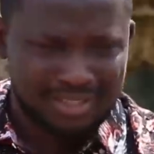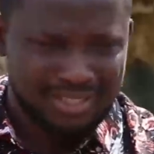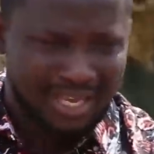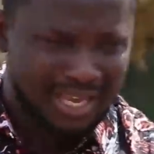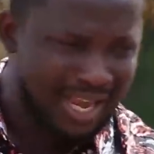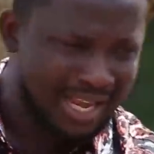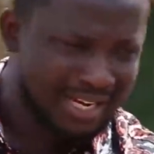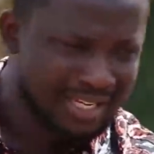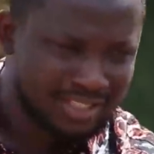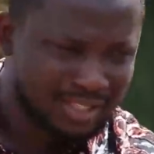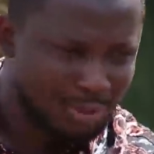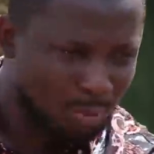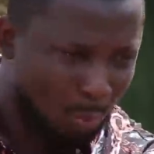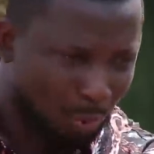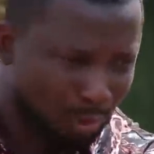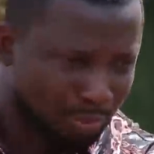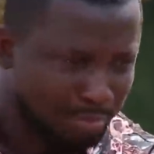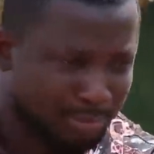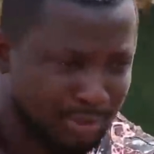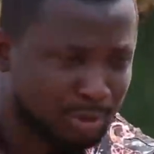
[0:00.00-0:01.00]
Just say anything
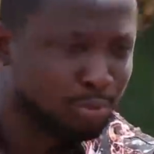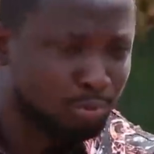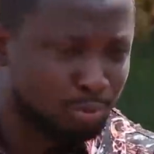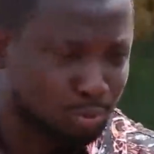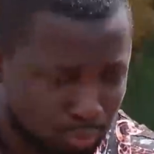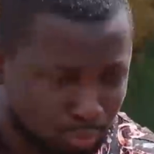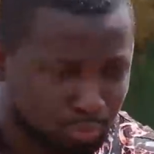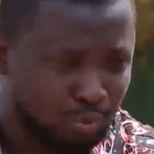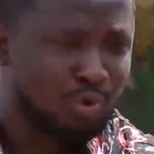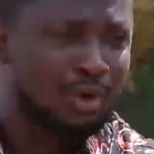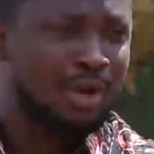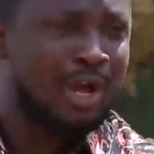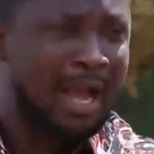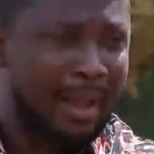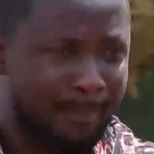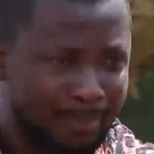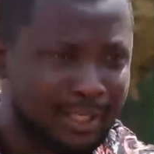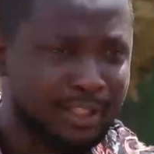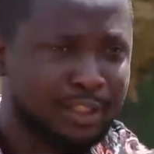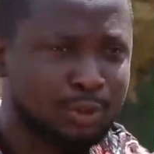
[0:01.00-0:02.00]
you want me to do.
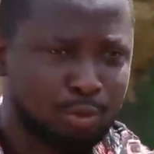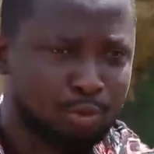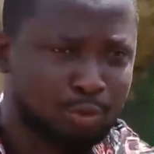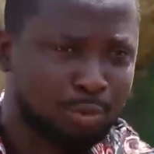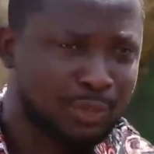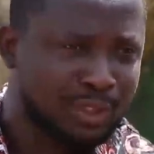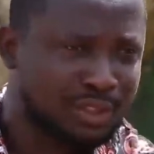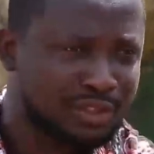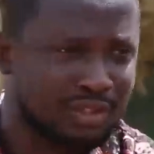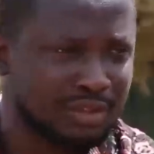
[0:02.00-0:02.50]
I'm ready to do